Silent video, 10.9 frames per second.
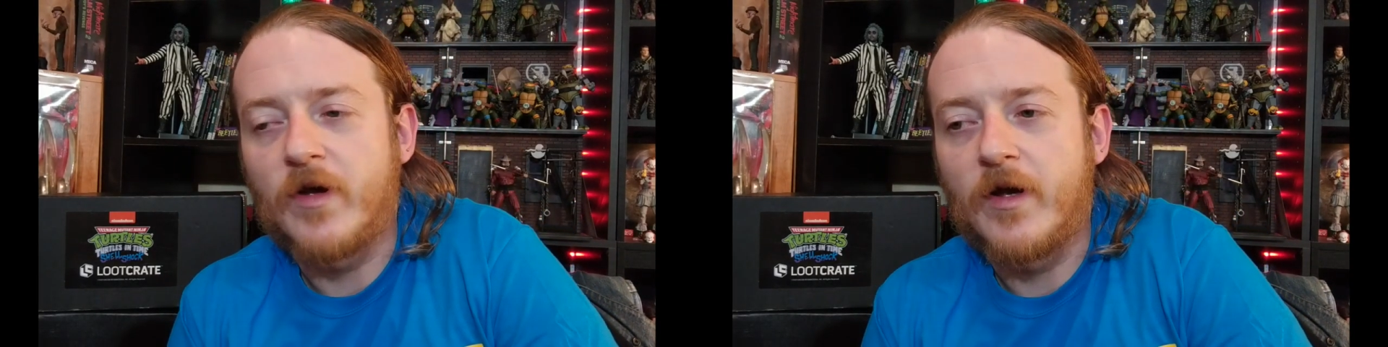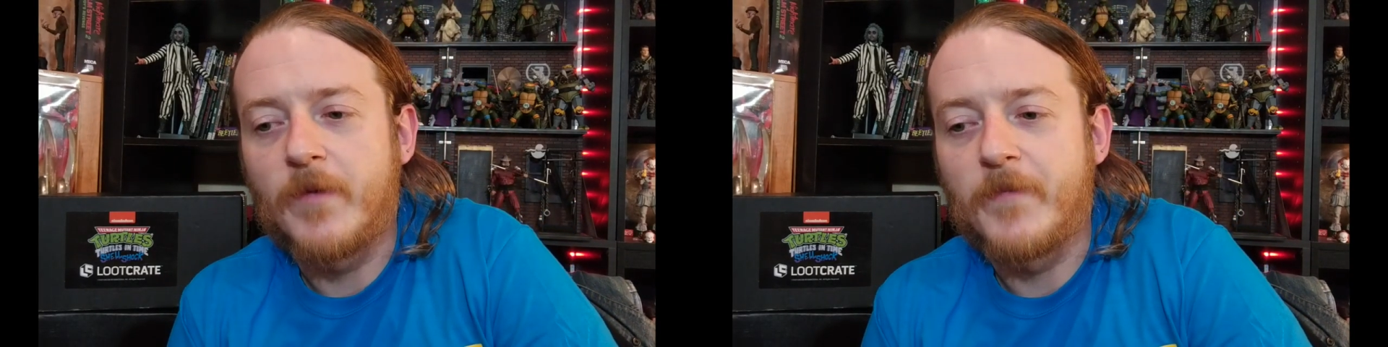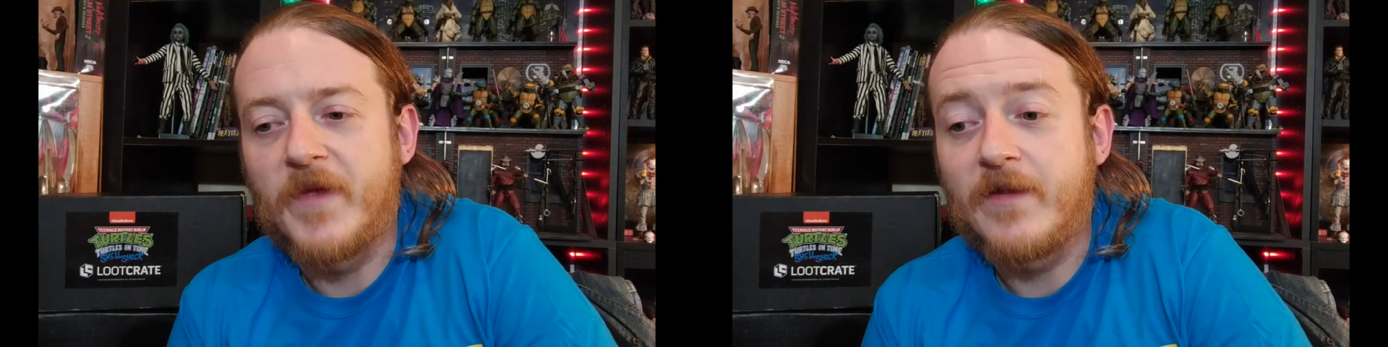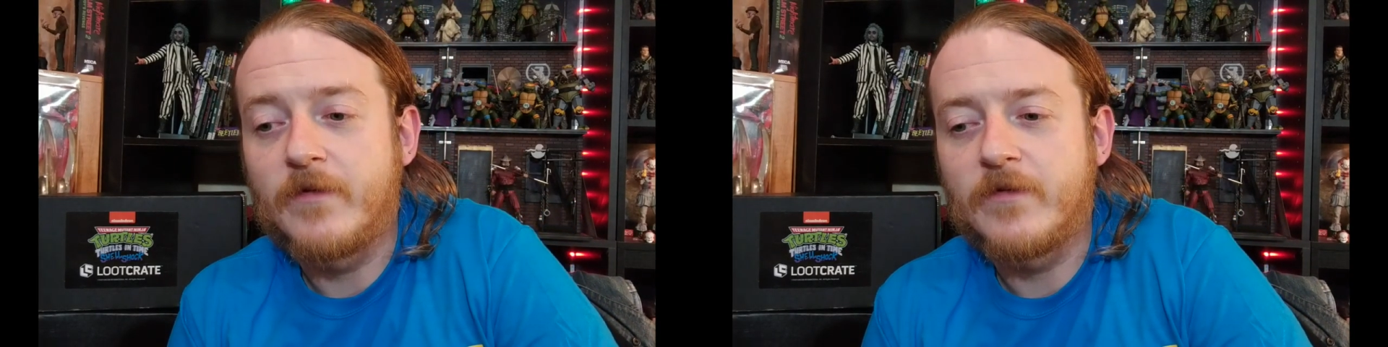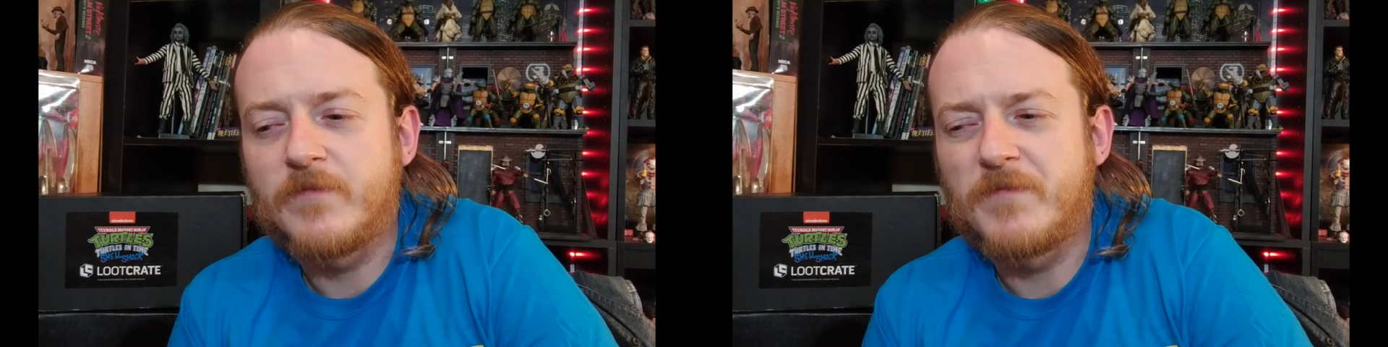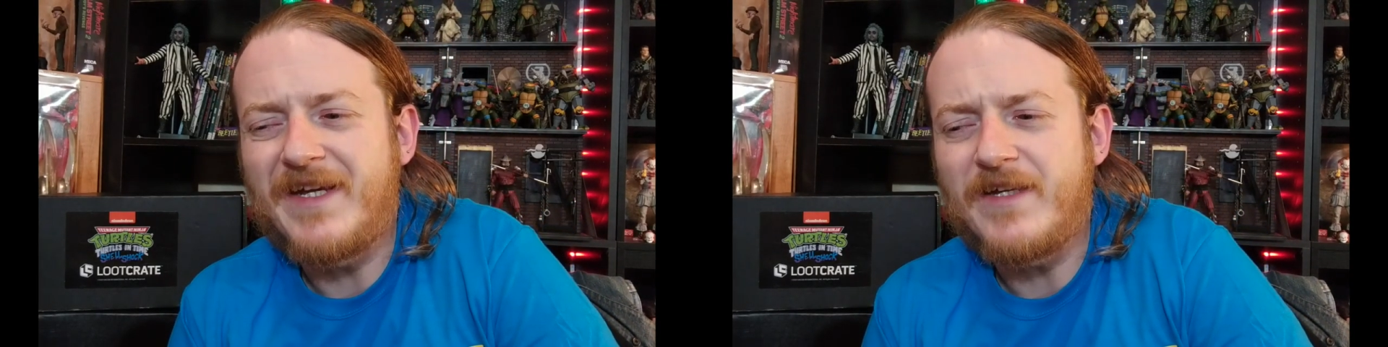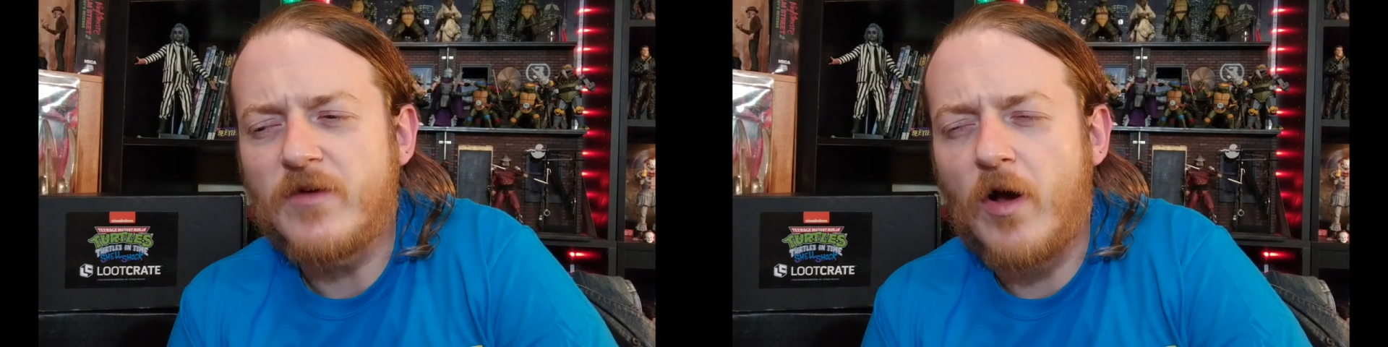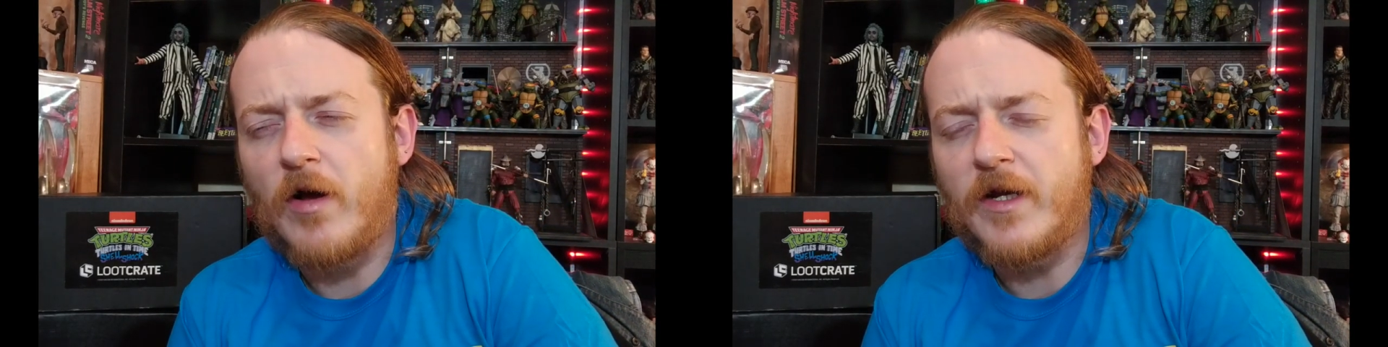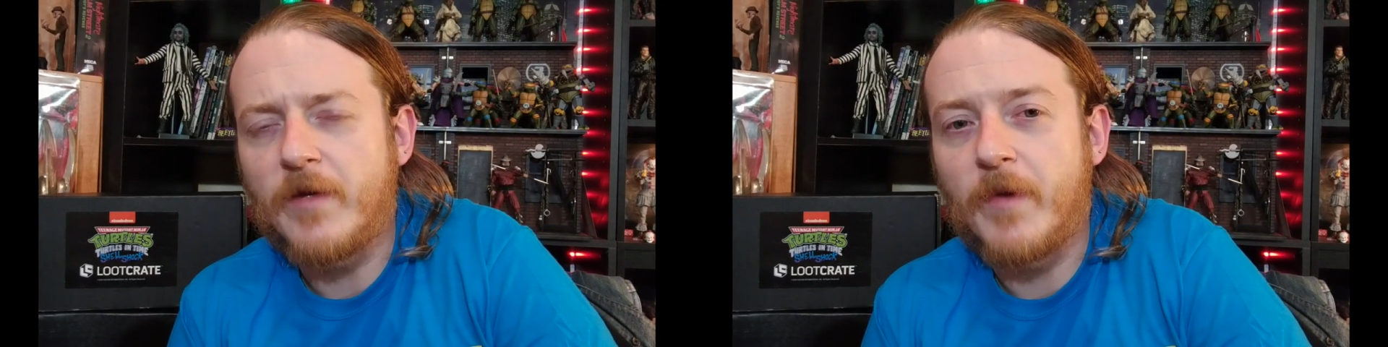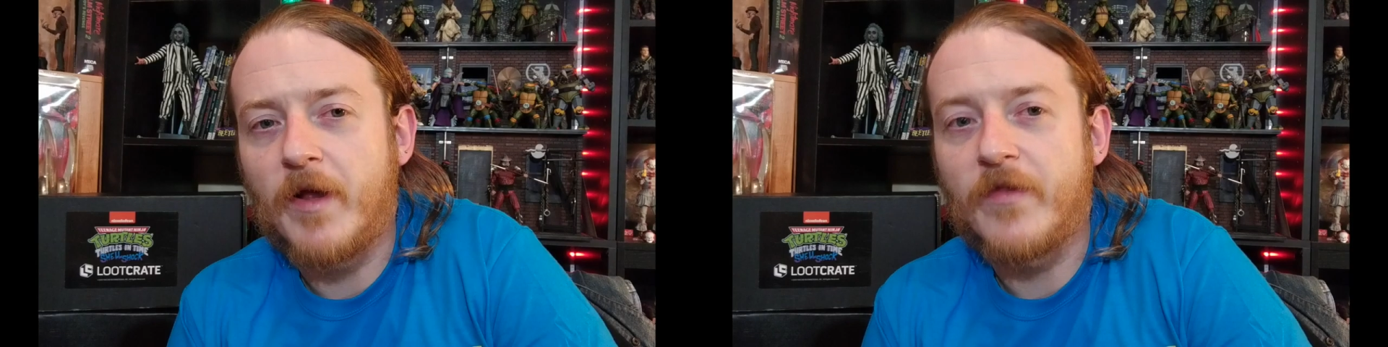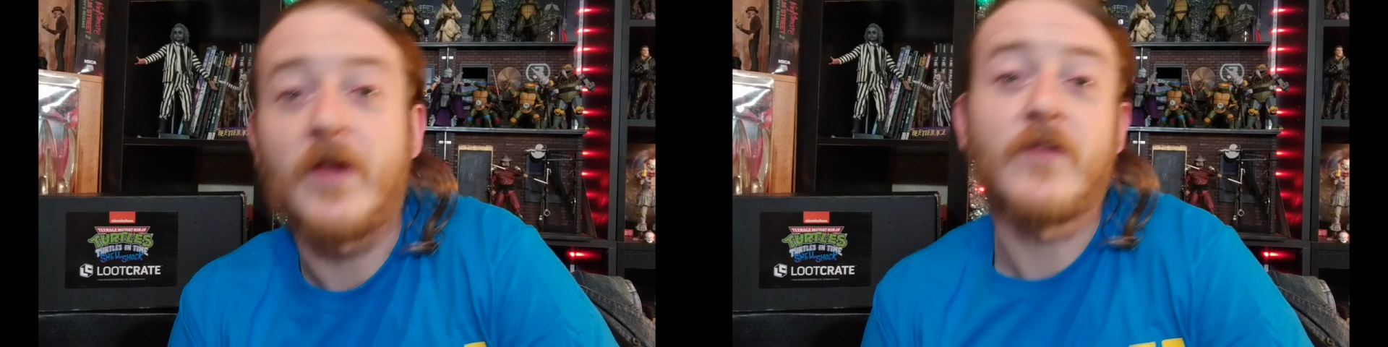And me talking
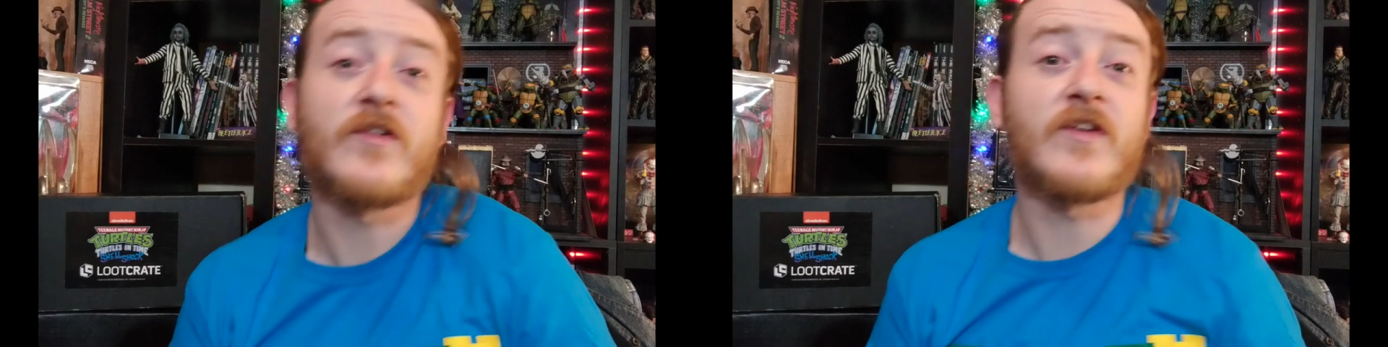about things.